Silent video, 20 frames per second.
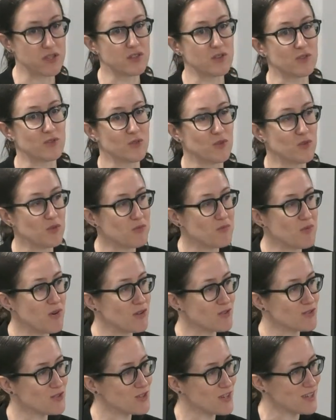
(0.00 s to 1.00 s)
on your
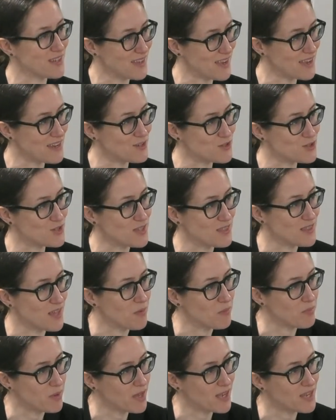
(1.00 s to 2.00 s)
watch engaged in that
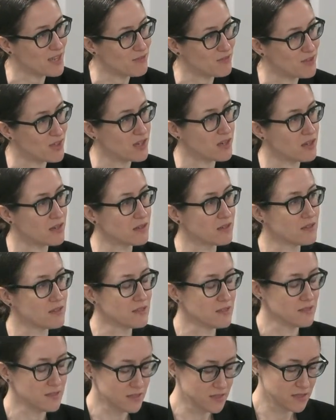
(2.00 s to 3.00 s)
behaviour,
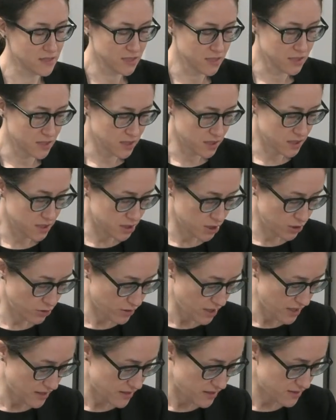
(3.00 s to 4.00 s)
do you
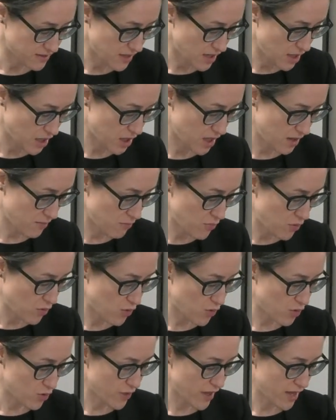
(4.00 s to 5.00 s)
think there's anything
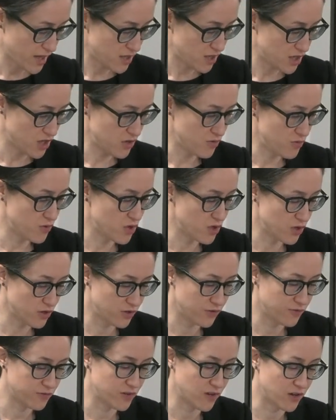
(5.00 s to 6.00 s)
more that you could
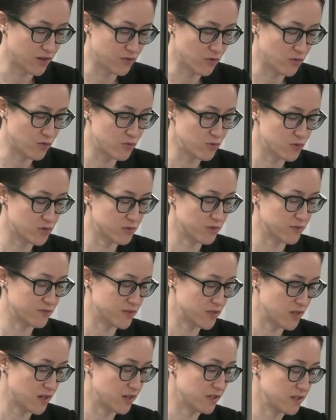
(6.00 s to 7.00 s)
have done or ought to have
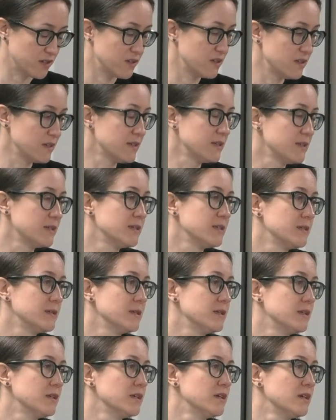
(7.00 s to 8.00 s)
done
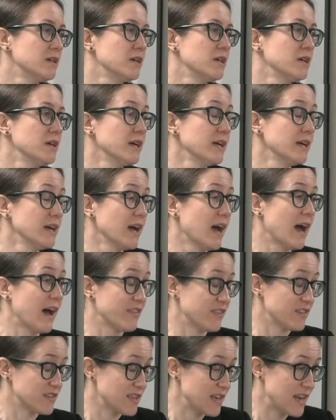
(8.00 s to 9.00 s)
at
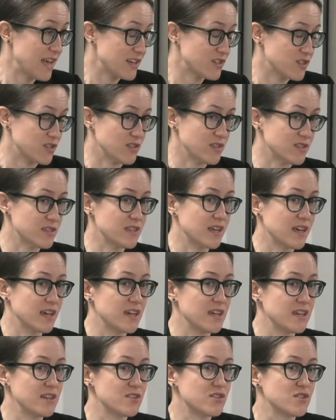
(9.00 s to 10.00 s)
the selection
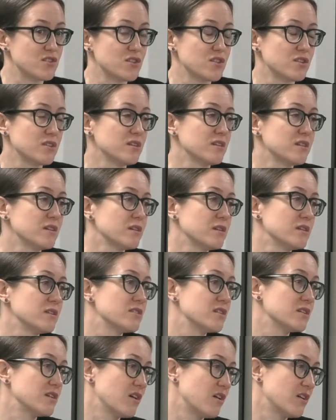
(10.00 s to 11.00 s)
stage to
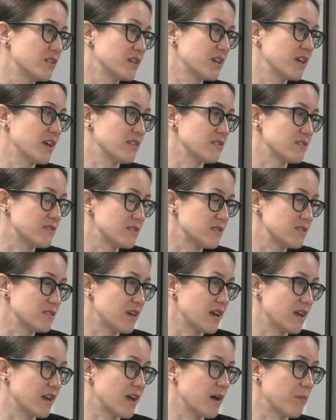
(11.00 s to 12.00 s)
guard against
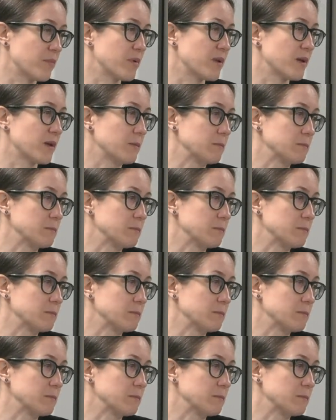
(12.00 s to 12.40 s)
that happening?